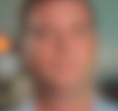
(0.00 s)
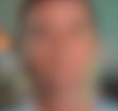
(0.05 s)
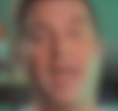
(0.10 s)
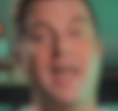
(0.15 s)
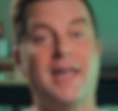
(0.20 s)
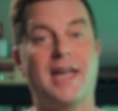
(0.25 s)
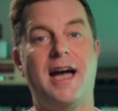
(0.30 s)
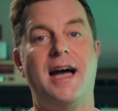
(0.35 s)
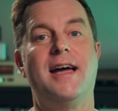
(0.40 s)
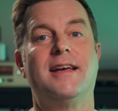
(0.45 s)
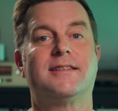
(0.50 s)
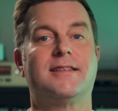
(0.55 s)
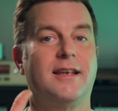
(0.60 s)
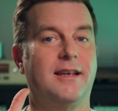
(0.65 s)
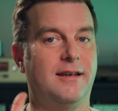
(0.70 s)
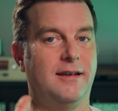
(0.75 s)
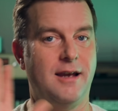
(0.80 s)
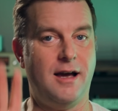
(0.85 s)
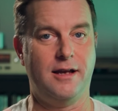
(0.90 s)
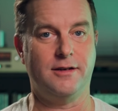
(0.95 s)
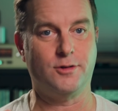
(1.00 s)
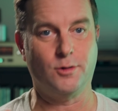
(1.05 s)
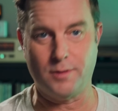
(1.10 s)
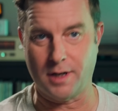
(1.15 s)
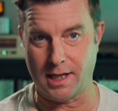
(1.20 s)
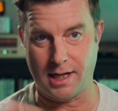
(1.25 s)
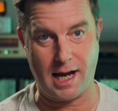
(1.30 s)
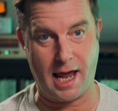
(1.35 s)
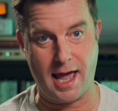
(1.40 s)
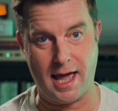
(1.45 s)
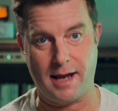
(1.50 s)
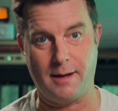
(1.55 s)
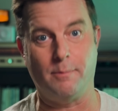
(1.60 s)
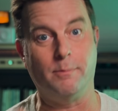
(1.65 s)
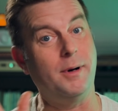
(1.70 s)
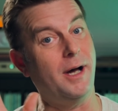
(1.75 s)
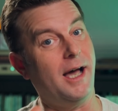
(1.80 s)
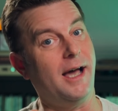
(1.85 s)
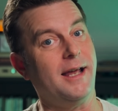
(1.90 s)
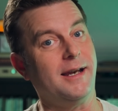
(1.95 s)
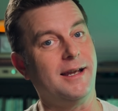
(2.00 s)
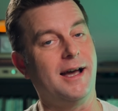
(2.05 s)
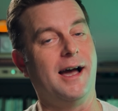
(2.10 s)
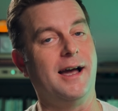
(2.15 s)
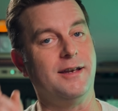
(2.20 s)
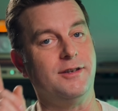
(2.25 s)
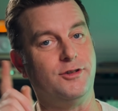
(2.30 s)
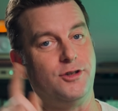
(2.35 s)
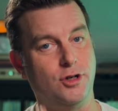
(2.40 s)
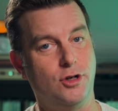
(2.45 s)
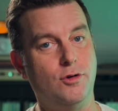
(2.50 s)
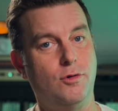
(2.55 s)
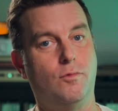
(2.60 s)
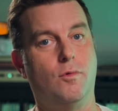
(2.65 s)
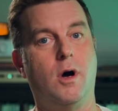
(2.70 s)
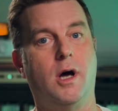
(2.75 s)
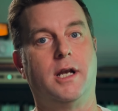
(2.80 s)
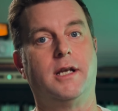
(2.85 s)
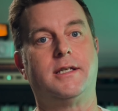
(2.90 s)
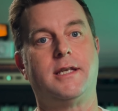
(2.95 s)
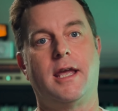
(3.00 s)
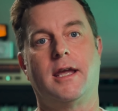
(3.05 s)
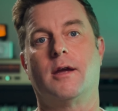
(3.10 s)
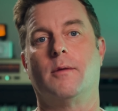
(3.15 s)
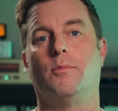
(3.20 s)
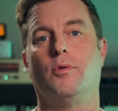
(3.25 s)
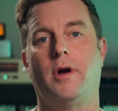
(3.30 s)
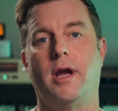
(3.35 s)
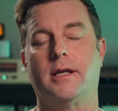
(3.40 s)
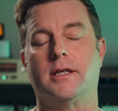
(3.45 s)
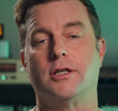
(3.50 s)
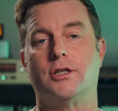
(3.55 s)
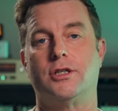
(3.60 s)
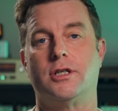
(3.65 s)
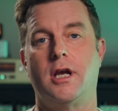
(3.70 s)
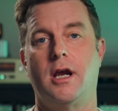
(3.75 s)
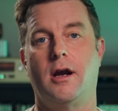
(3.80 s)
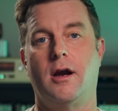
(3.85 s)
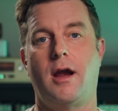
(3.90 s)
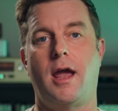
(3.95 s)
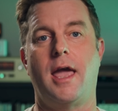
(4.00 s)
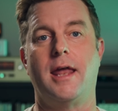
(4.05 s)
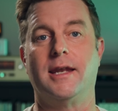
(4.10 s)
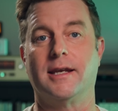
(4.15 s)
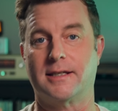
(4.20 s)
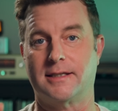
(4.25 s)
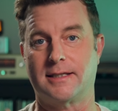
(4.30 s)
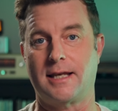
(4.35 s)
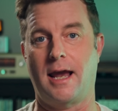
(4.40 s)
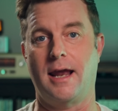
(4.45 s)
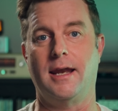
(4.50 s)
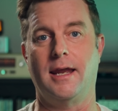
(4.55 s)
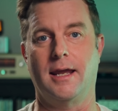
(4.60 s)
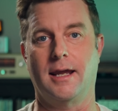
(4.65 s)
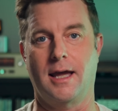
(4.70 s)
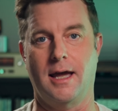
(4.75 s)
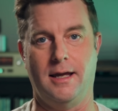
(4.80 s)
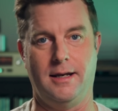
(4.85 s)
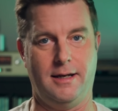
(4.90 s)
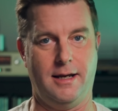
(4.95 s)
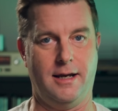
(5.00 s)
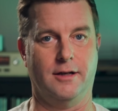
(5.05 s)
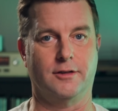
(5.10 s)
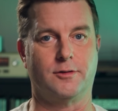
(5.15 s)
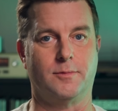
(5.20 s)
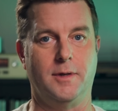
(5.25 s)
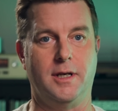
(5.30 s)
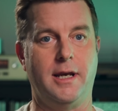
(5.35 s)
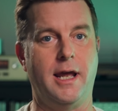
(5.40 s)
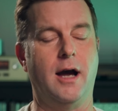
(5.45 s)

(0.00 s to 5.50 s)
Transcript: Hey guys, not doing an ad, but I do want to take a break to share an exciting announcement.